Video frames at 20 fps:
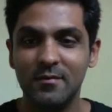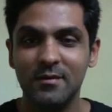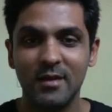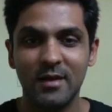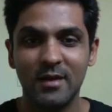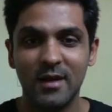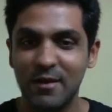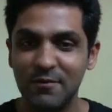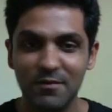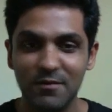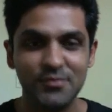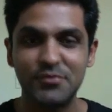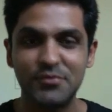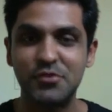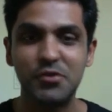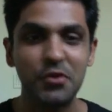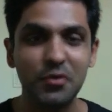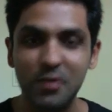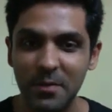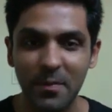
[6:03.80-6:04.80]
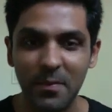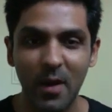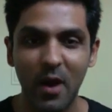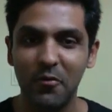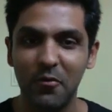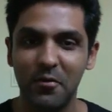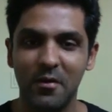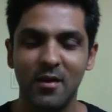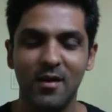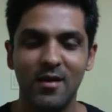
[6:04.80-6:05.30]
he was duty
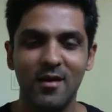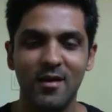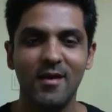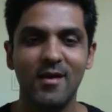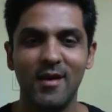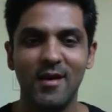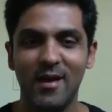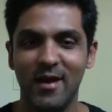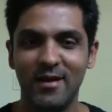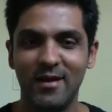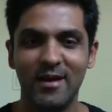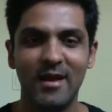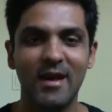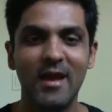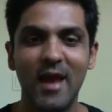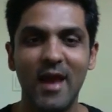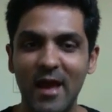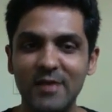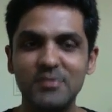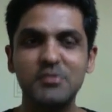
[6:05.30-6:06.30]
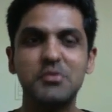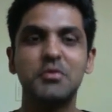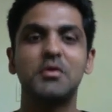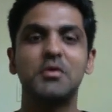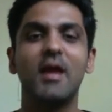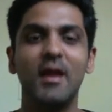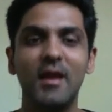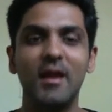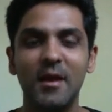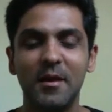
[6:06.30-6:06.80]
bound, and he has to
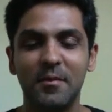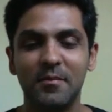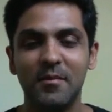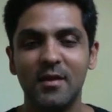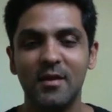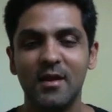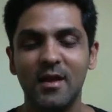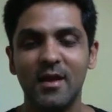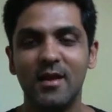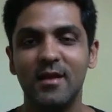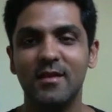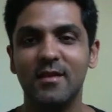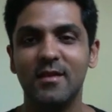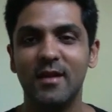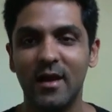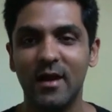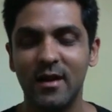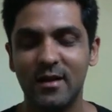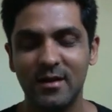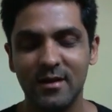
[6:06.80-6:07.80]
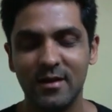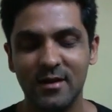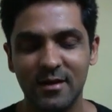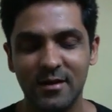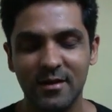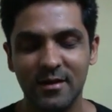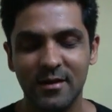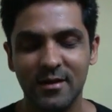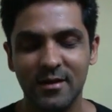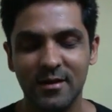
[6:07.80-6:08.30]
tell him that
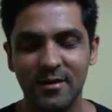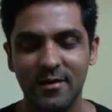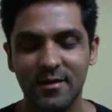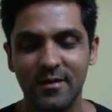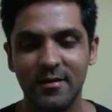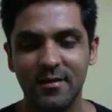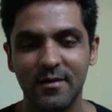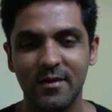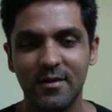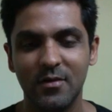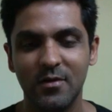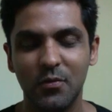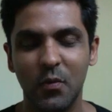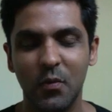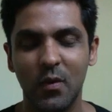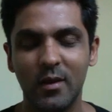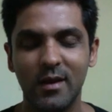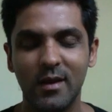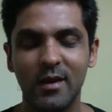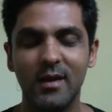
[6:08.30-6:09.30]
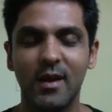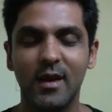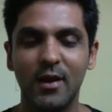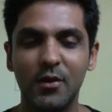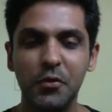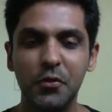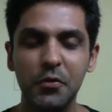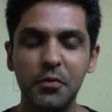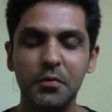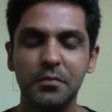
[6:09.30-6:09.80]
what he can
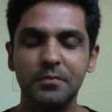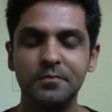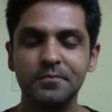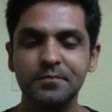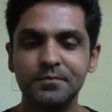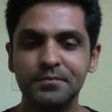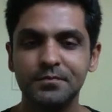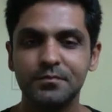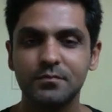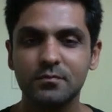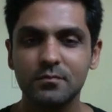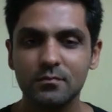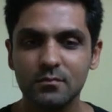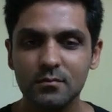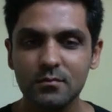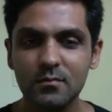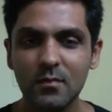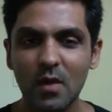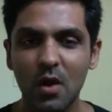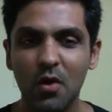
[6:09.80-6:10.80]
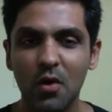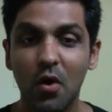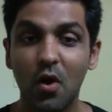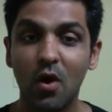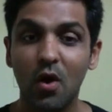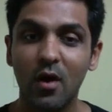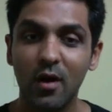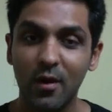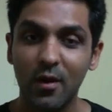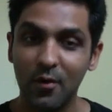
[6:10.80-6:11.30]
do,
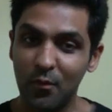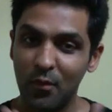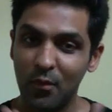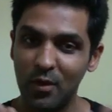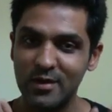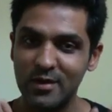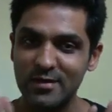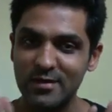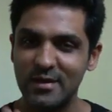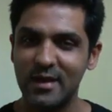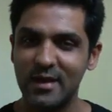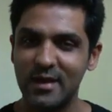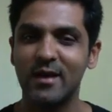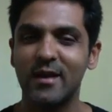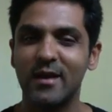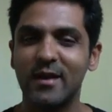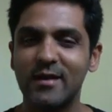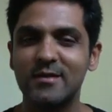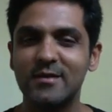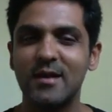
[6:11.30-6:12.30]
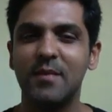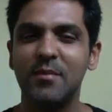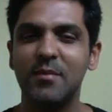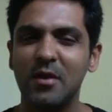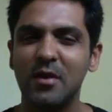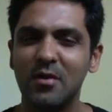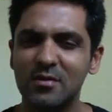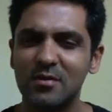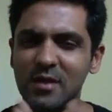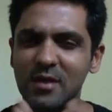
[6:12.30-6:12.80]
or what is the correct timing,
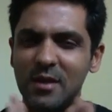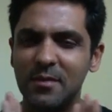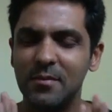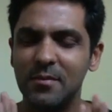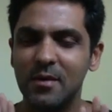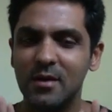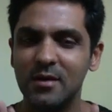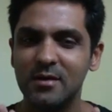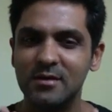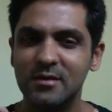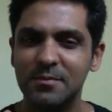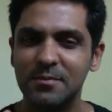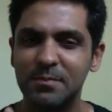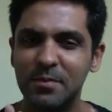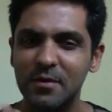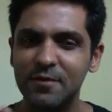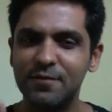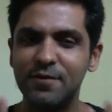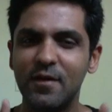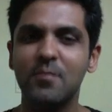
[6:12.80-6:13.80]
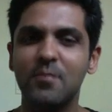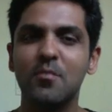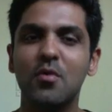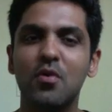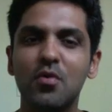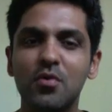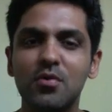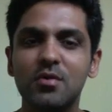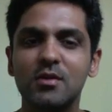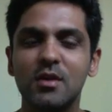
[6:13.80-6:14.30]
or the perfect
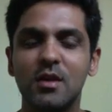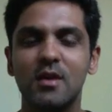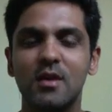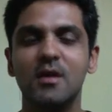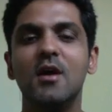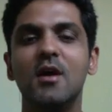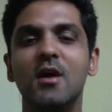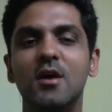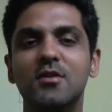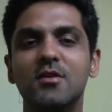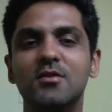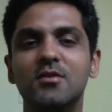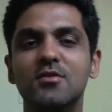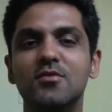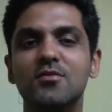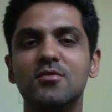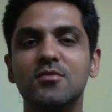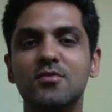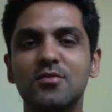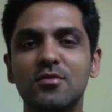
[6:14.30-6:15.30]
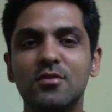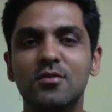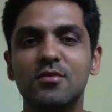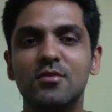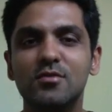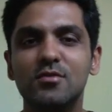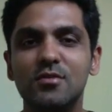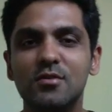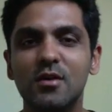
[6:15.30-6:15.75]
muhurta to